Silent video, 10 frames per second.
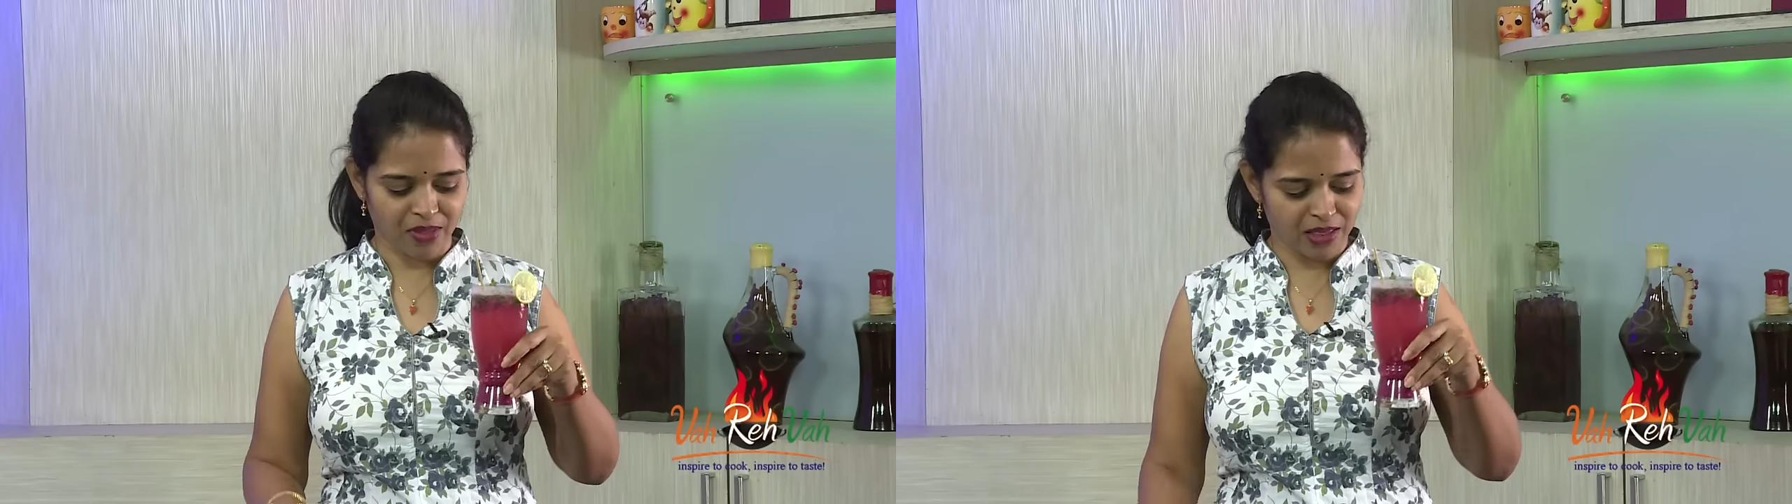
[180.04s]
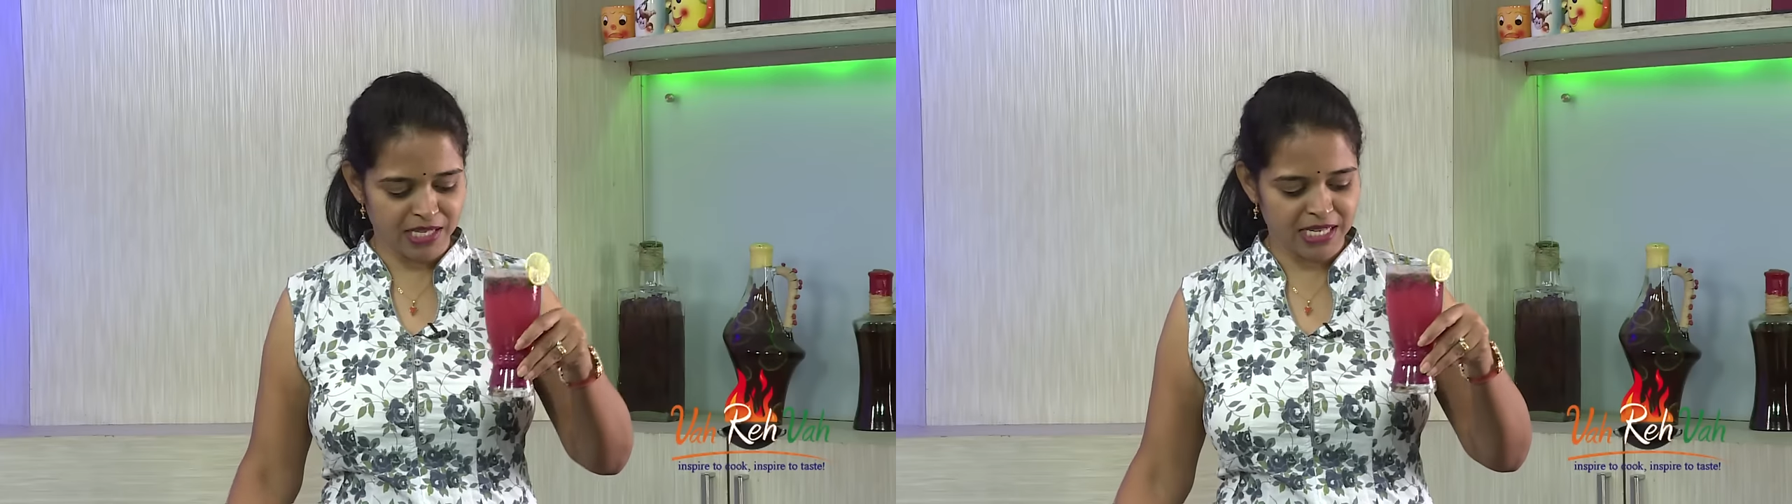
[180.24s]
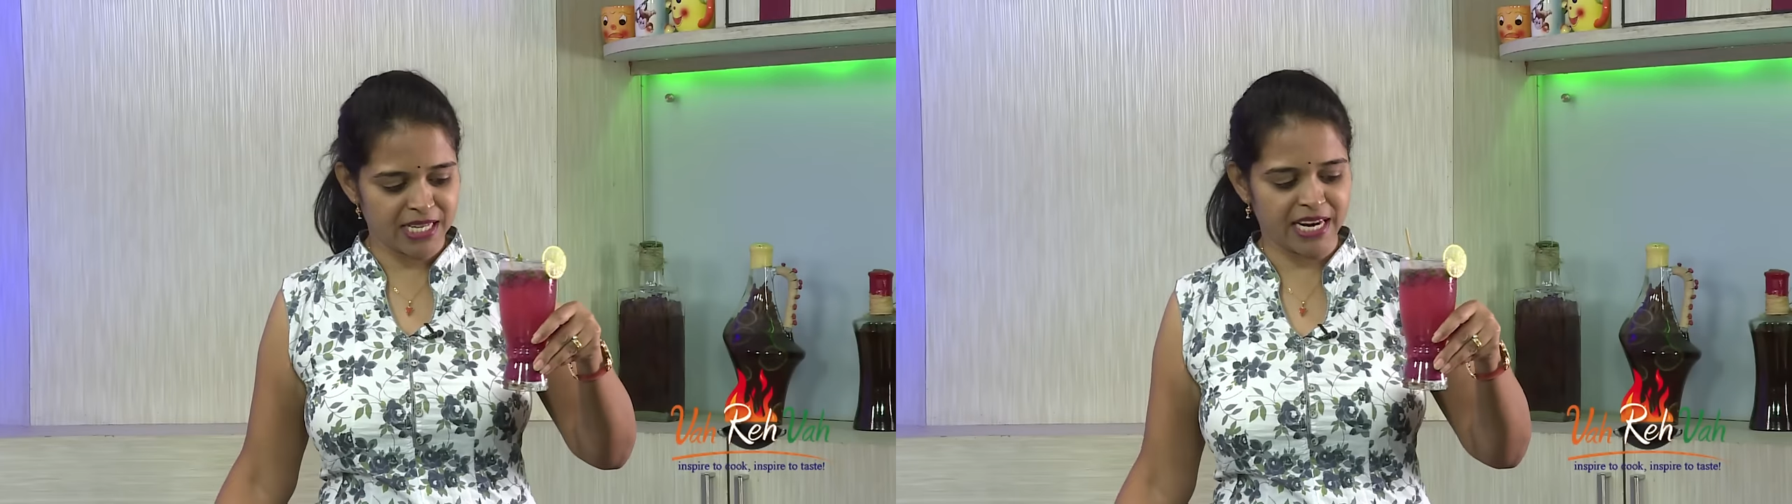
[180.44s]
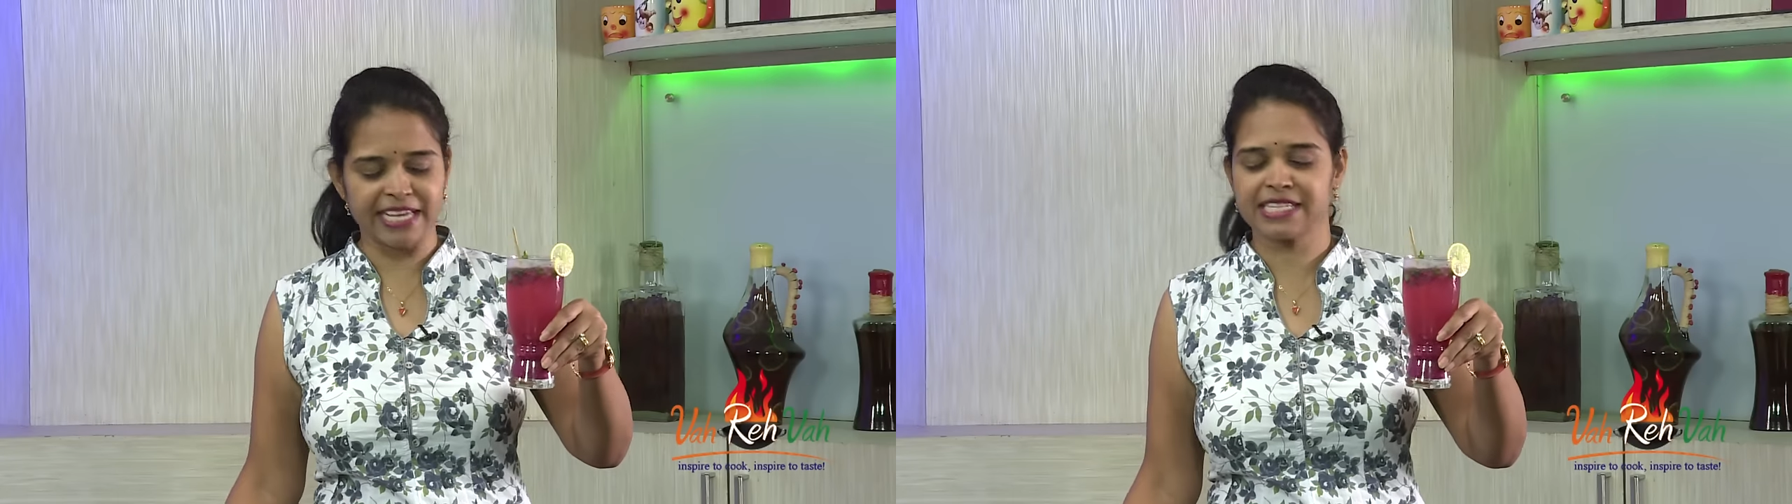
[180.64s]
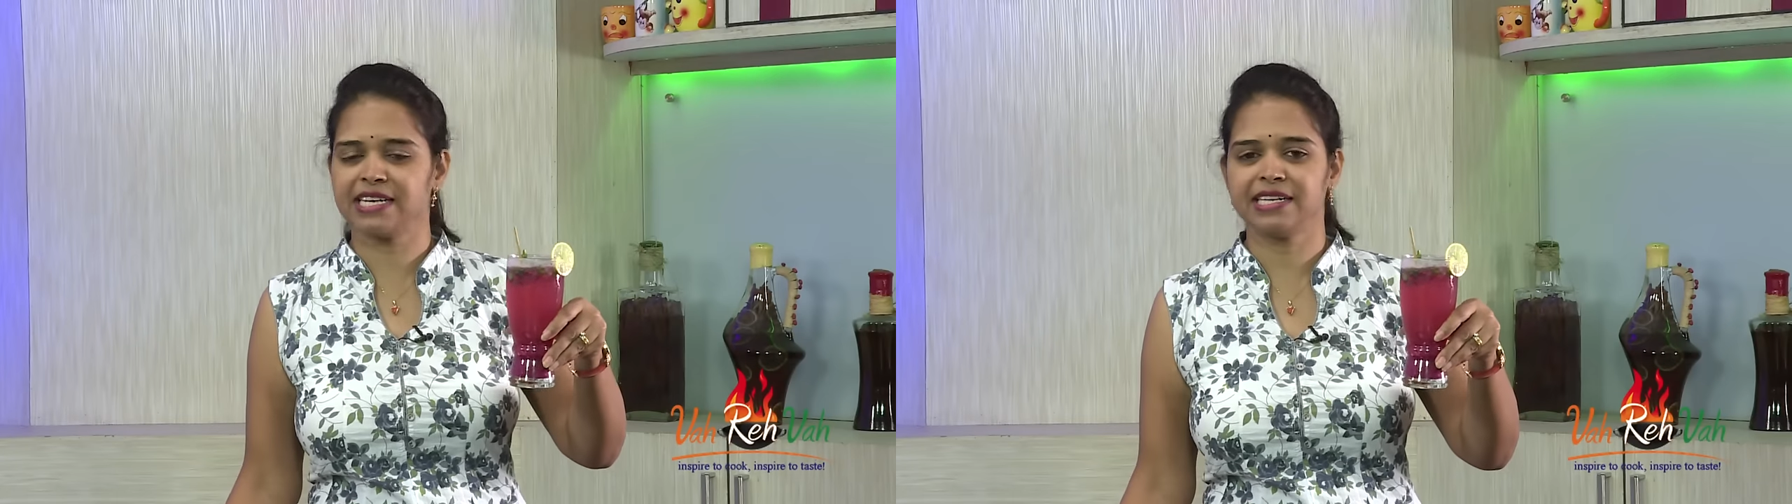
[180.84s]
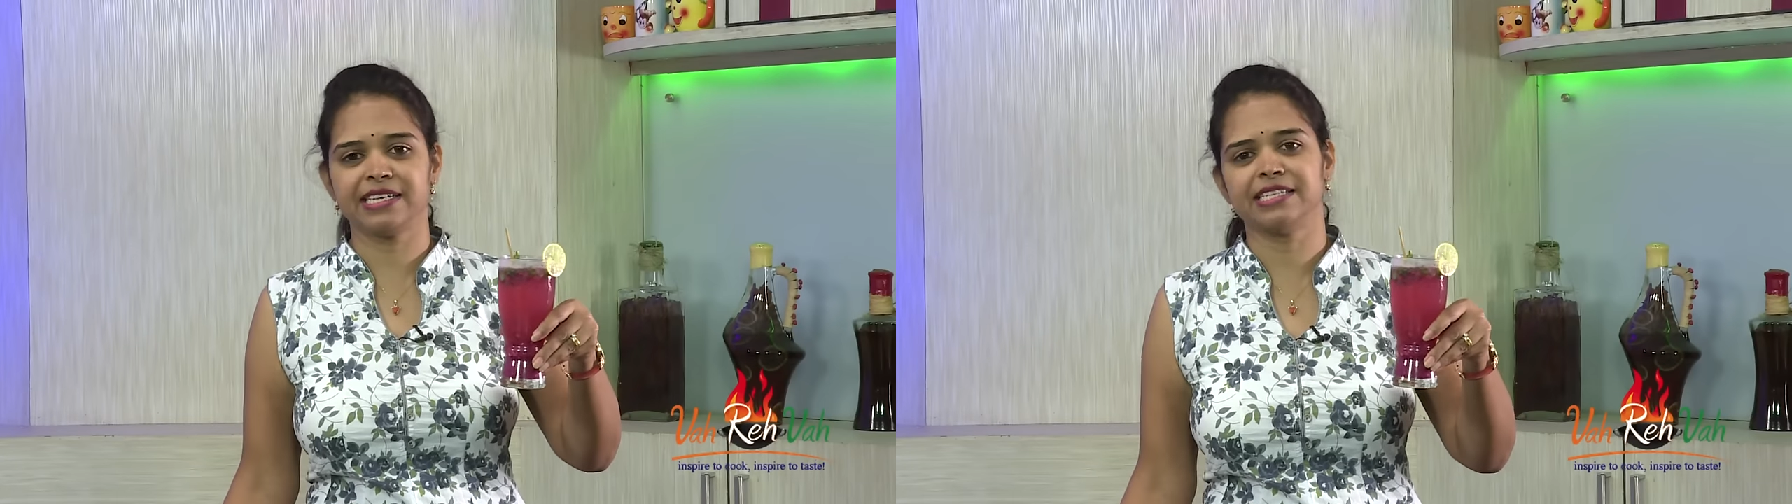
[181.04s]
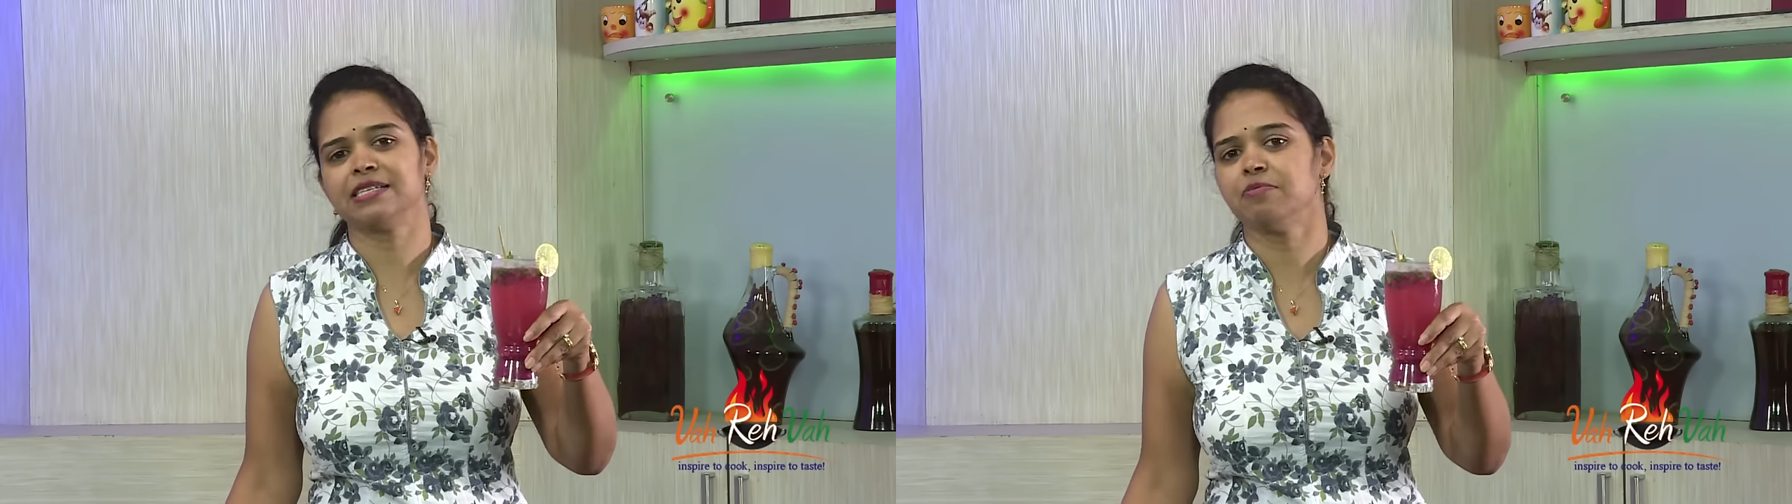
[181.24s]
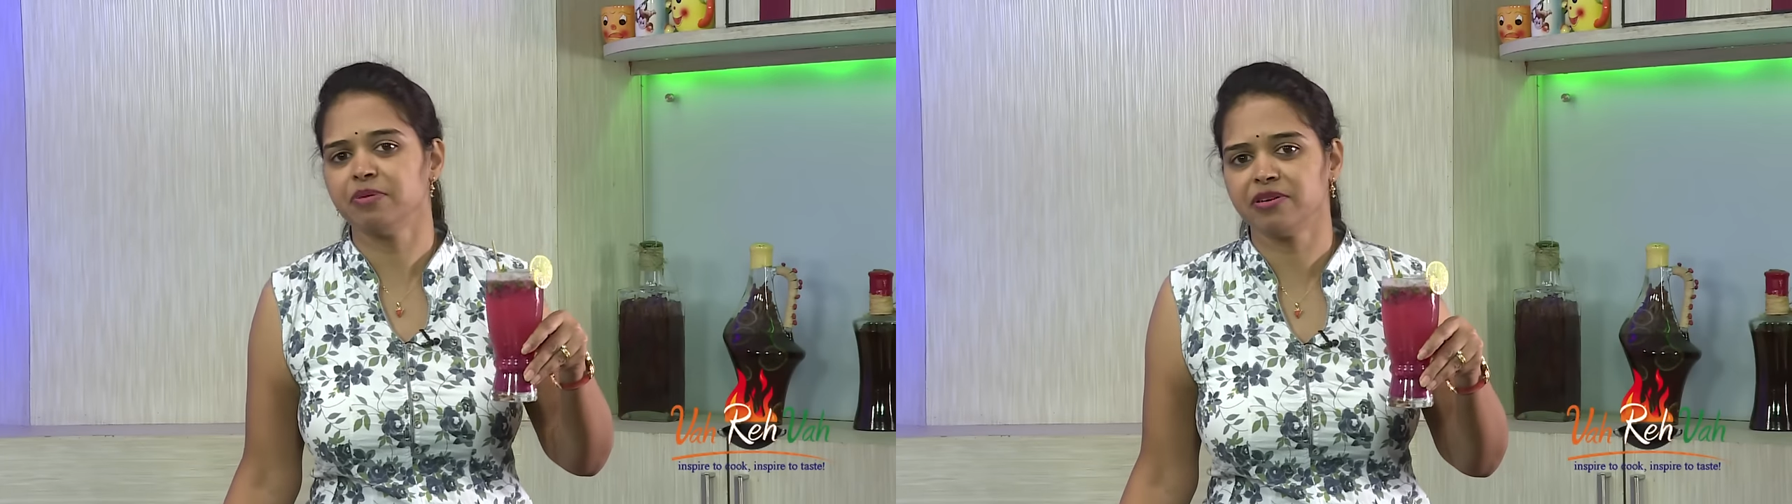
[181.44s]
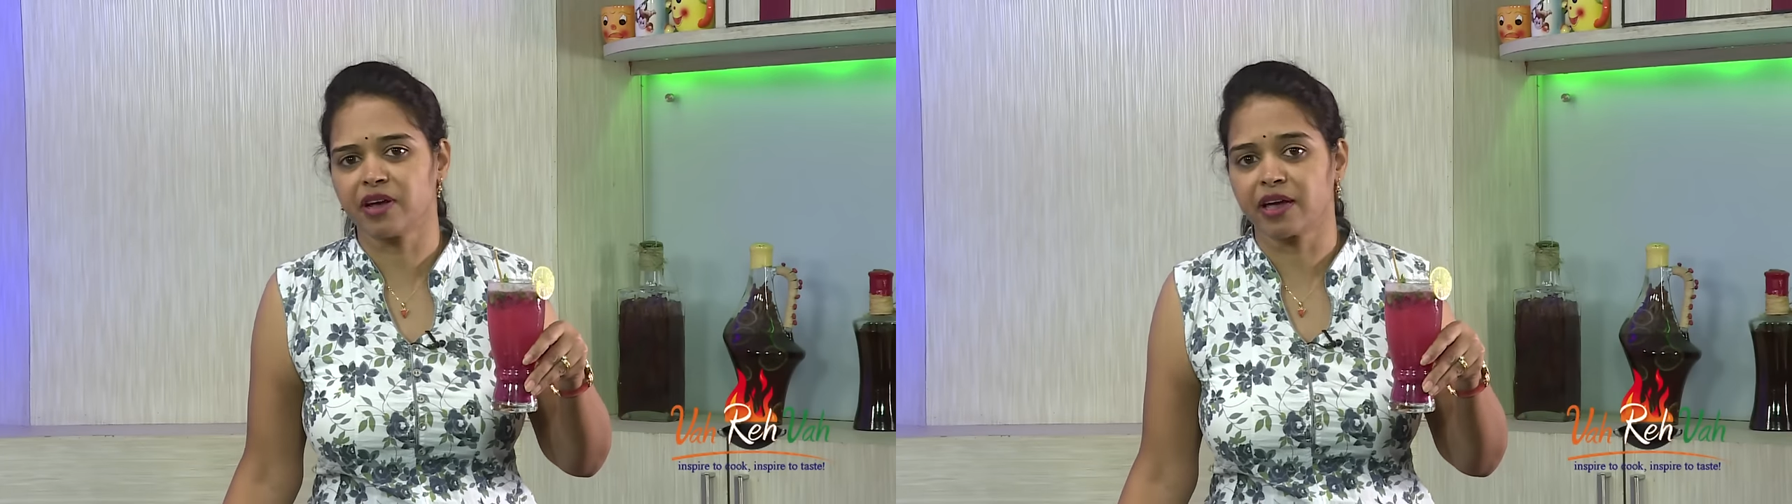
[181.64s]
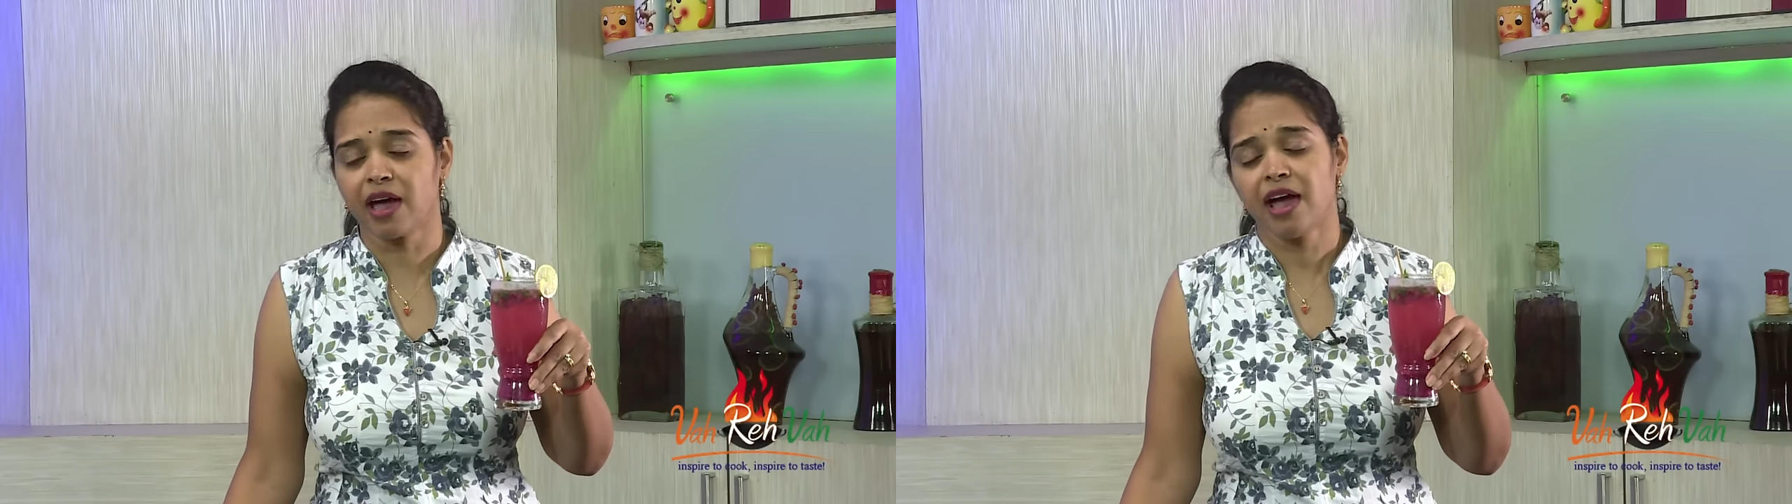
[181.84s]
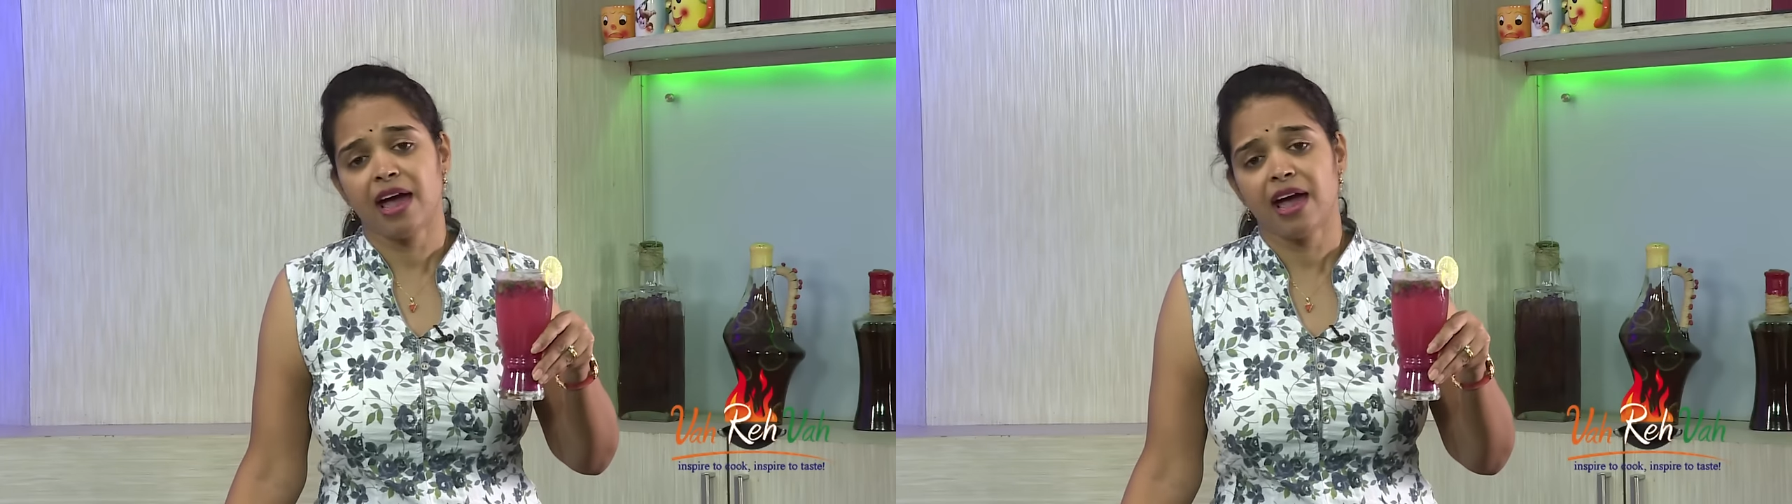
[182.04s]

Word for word: This is an excellent and simple drink